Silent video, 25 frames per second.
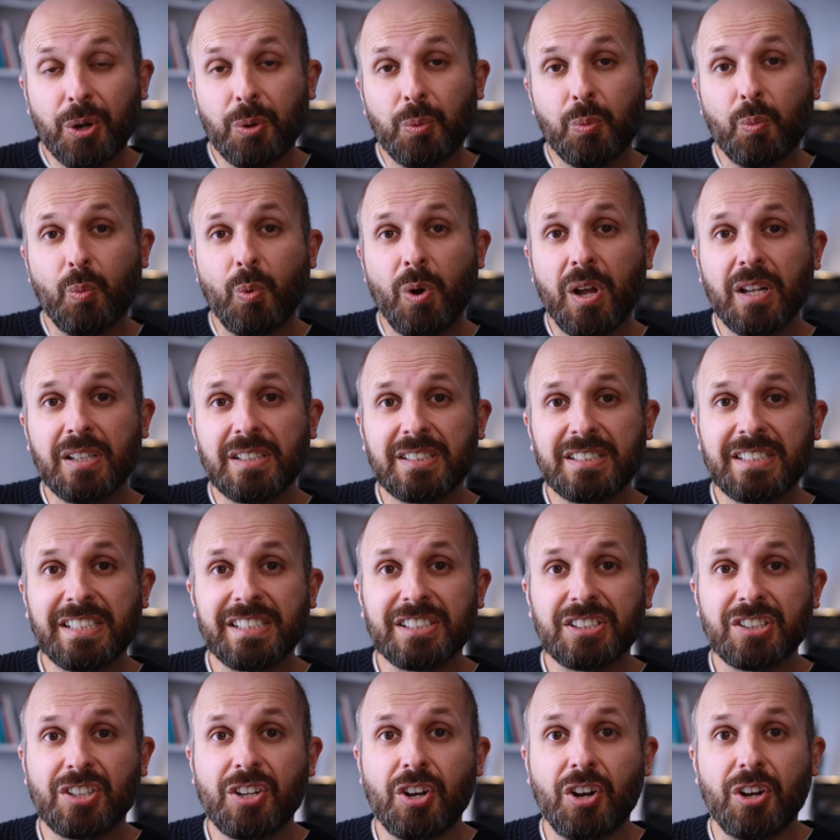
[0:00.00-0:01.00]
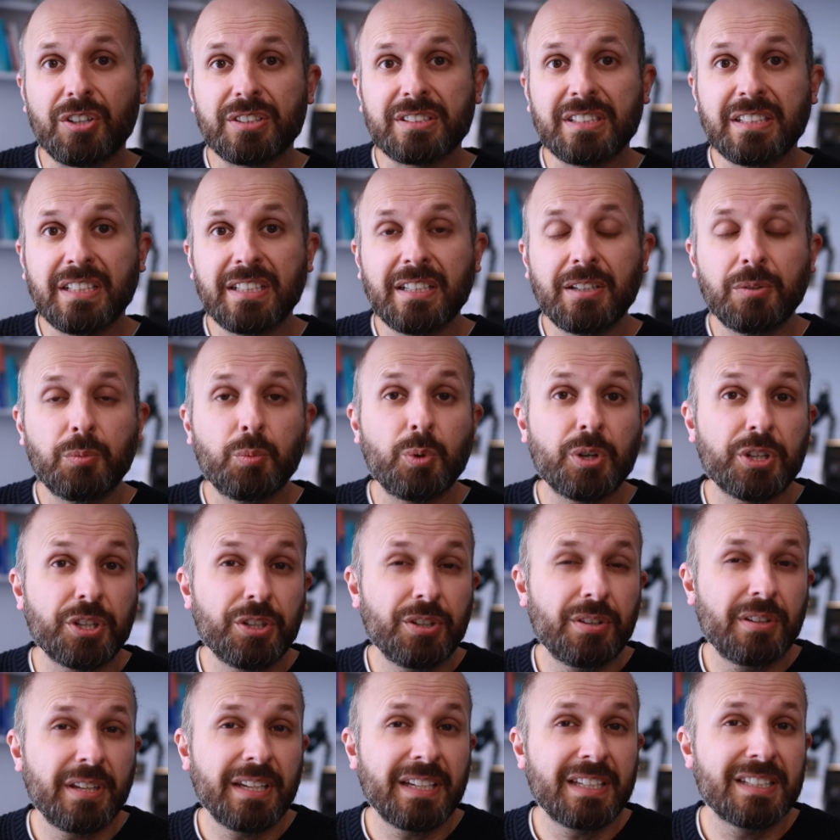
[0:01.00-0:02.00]
Once it's got what
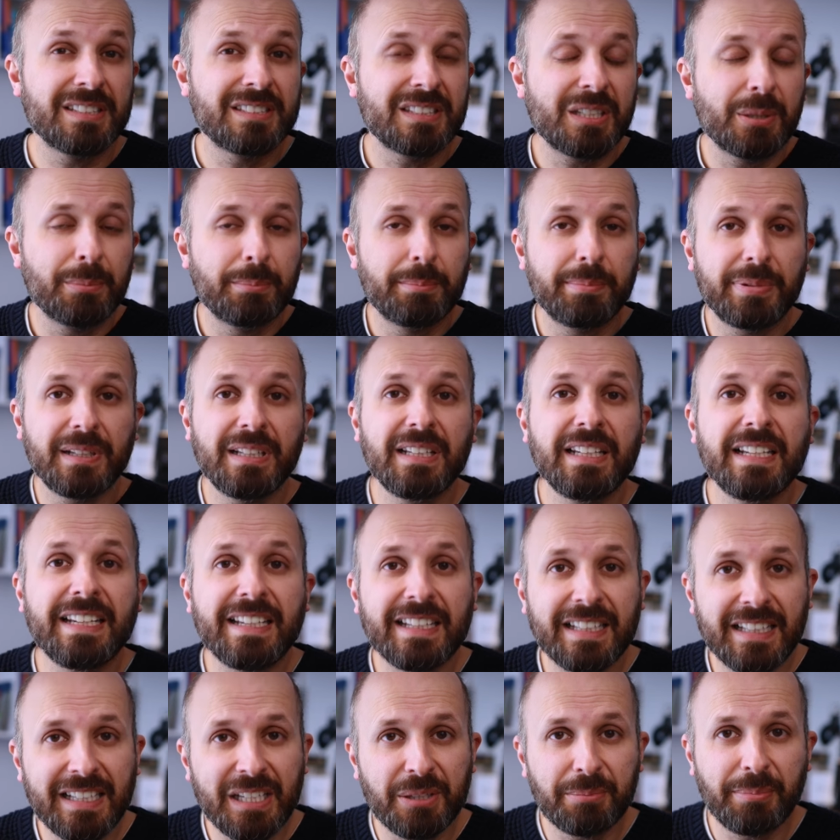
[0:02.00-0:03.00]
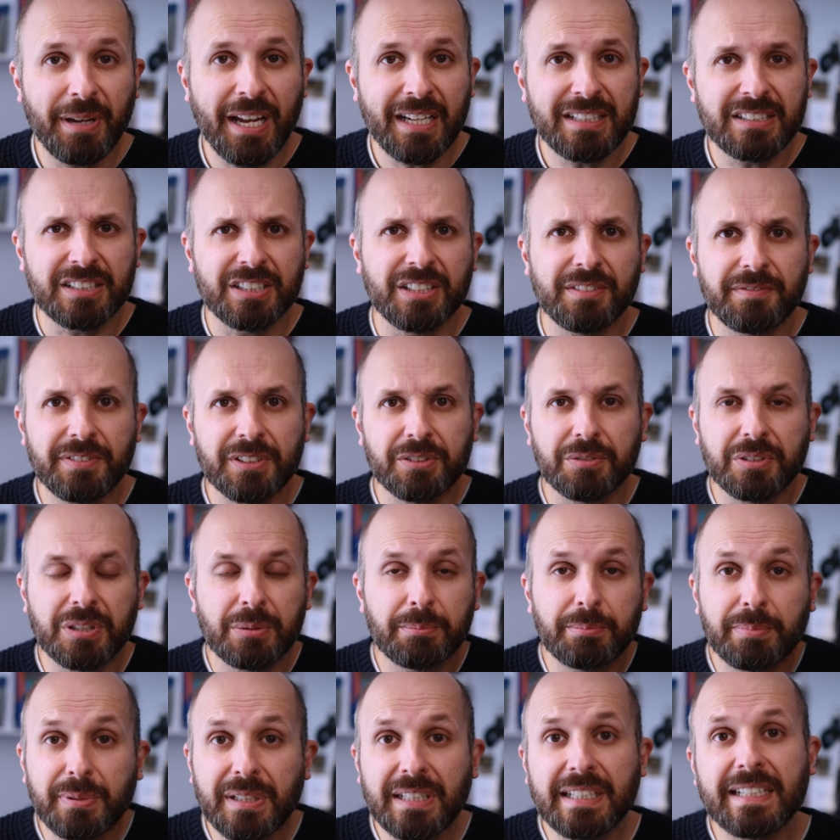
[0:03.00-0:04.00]
you think is completely better, you feel
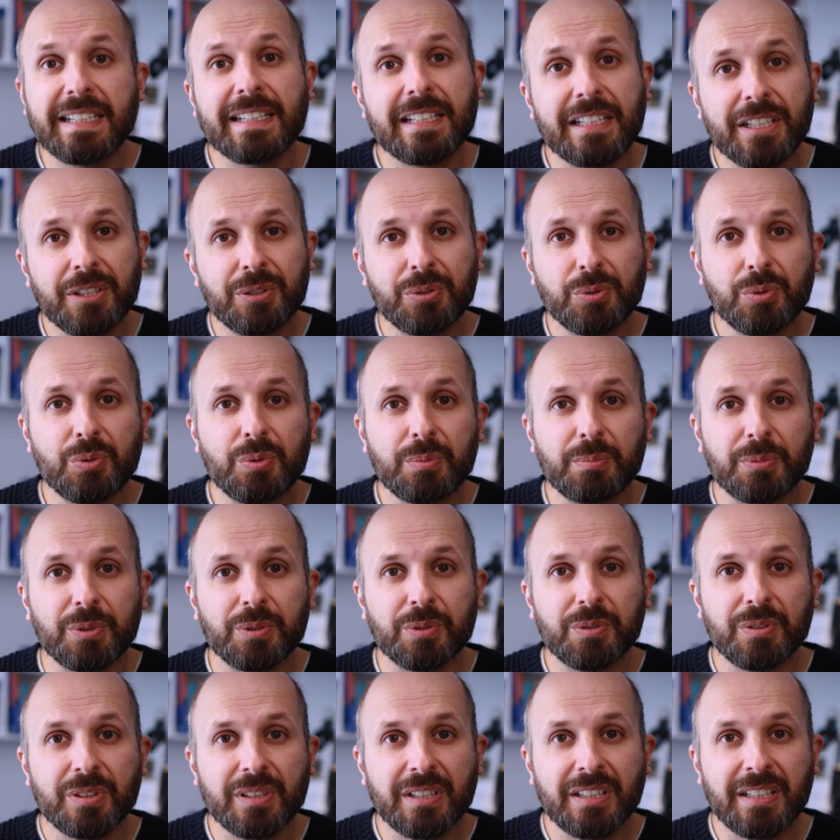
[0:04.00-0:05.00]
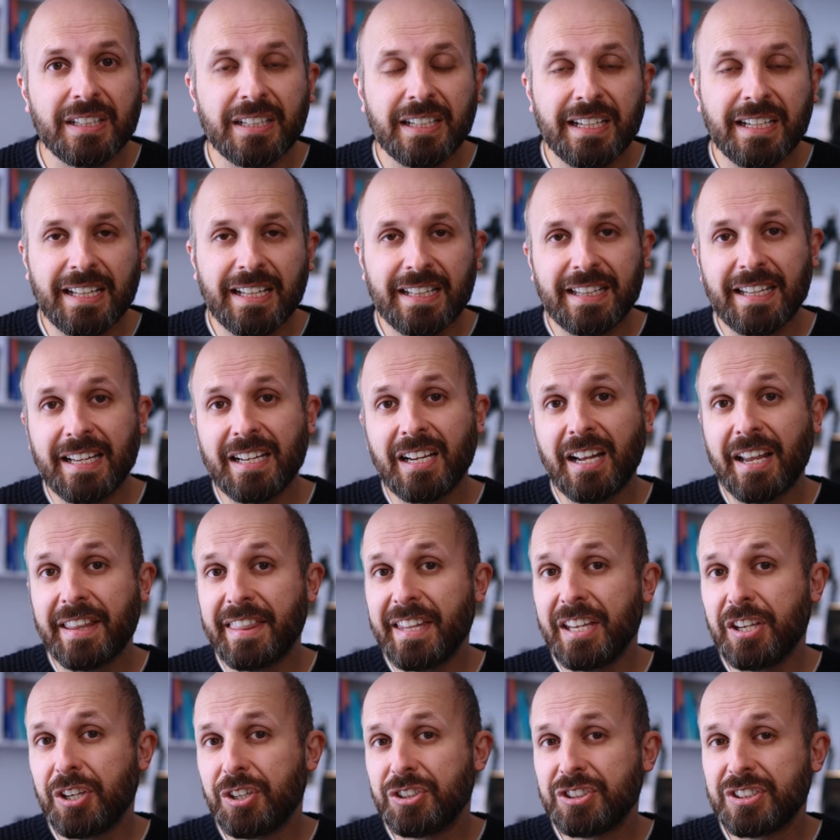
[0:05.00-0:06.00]
completely normal, then I
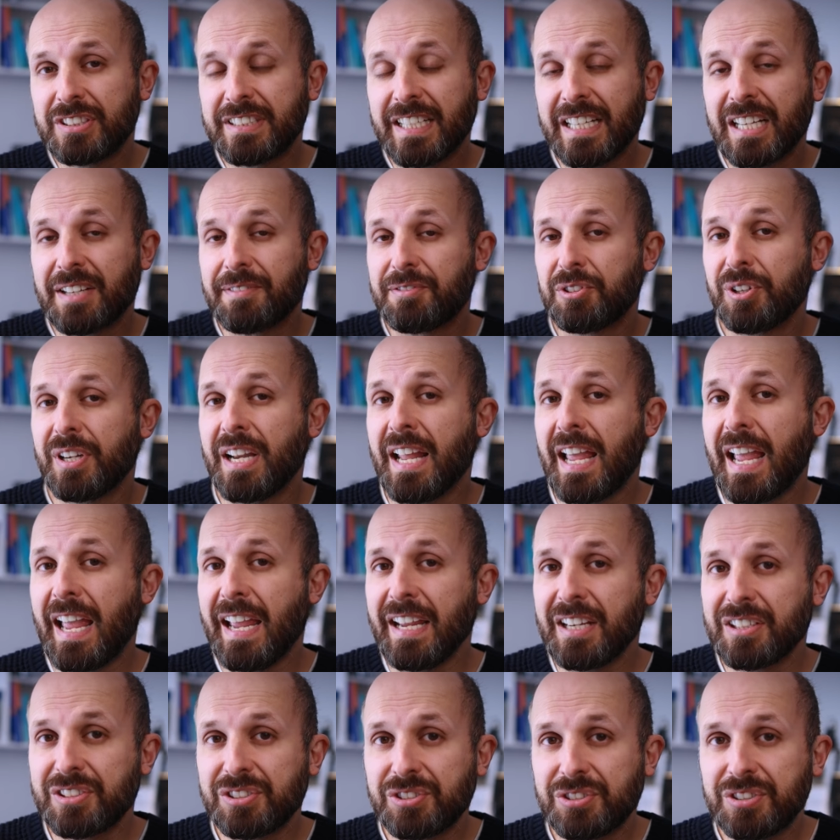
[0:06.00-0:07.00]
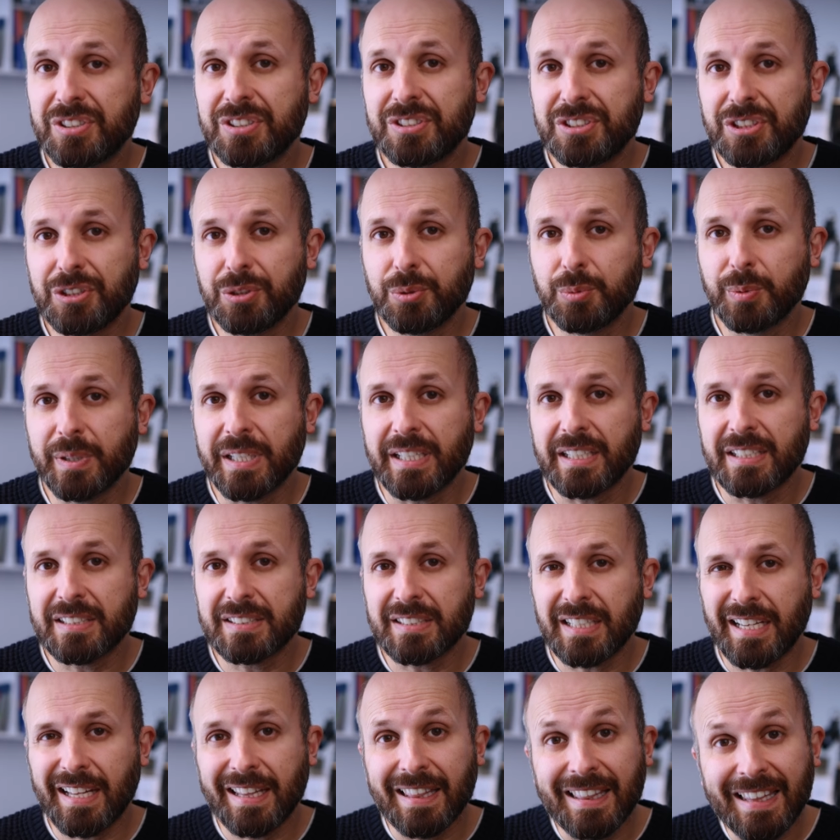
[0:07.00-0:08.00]
think you should take it for an extra 2
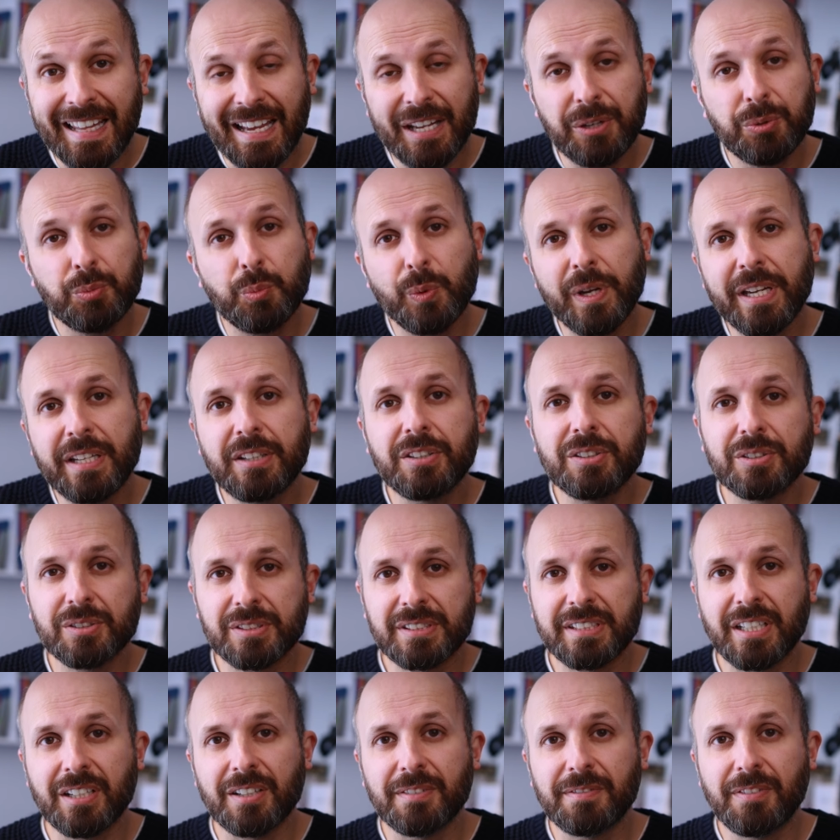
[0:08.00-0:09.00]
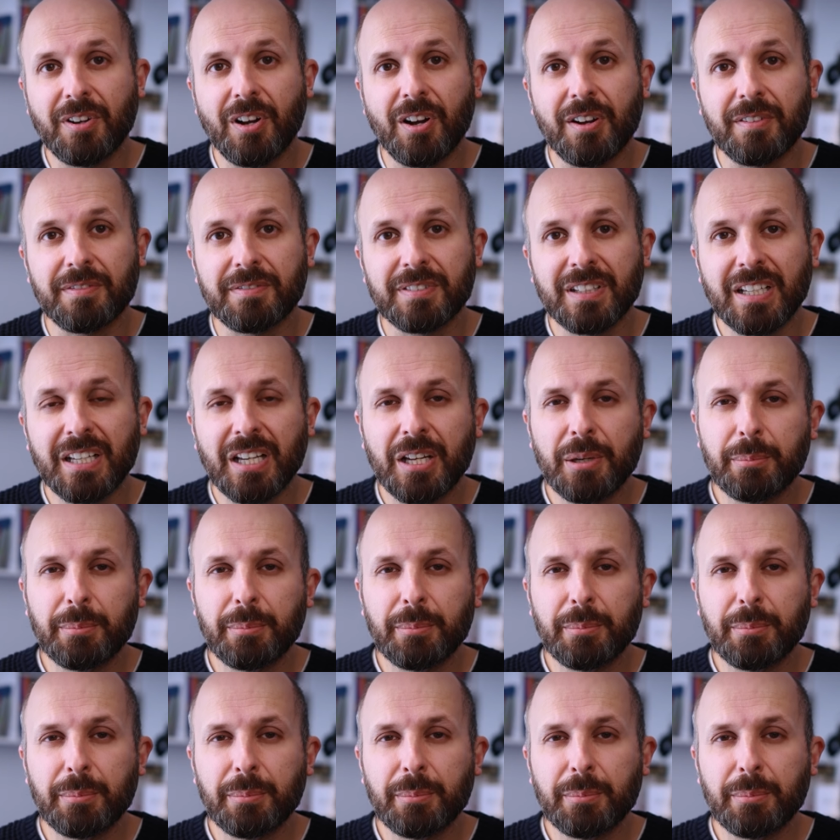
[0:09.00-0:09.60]
weeks and then wean yourself off.